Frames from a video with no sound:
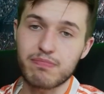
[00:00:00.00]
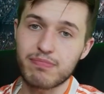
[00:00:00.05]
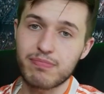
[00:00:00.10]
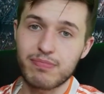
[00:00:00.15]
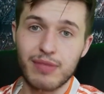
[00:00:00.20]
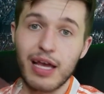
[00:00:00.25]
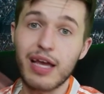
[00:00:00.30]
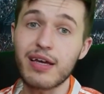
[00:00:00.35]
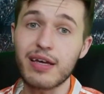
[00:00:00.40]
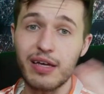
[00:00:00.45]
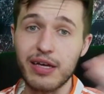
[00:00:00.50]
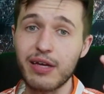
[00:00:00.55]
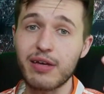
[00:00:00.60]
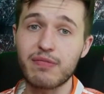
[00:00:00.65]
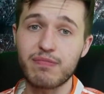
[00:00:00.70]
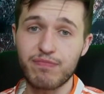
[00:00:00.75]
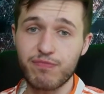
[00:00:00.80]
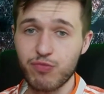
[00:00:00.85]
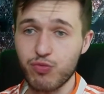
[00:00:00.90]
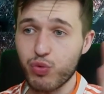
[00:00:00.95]
it
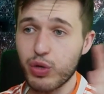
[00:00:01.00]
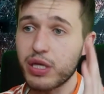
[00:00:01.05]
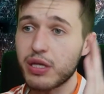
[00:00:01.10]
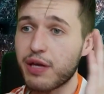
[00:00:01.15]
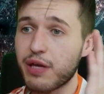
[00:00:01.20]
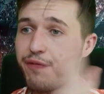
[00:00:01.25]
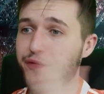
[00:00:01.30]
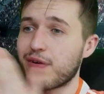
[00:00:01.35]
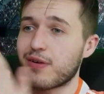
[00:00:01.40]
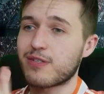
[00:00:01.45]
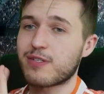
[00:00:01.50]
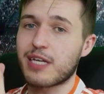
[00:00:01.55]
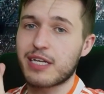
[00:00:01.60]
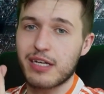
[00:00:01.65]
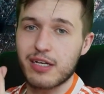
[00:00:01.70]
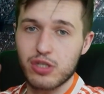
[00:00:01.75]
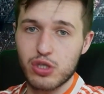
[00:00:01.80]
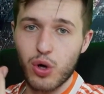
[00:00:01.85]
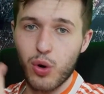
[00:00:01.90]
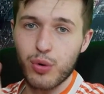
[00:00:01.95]
really feels like a
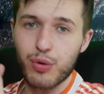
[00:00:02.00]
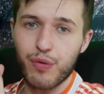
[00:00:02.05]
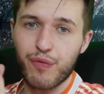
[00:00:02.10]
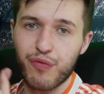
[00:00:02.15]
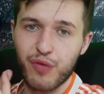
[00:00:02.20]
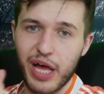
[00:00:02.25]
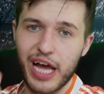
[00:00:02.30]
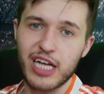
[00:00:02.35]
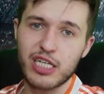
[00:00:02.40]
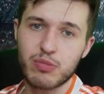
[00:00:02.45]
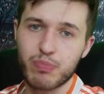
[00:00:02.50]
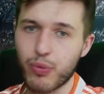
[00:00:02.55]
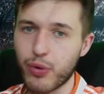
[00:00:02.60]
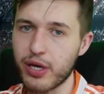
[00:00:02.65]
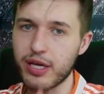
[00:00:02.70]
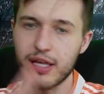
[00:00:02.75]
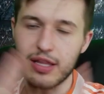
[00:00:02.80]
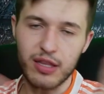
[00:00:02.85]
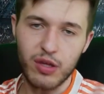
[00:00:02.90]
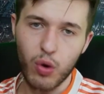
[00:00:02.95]
total flashpoint
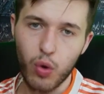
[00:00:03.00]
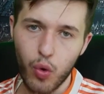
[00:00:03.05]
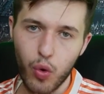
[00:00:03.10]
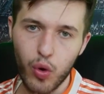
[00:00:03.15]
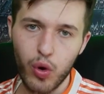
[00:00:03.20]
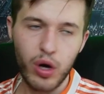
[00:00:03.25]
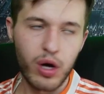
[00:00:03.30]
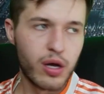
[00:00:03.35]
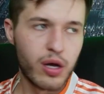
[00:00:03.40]
in the whole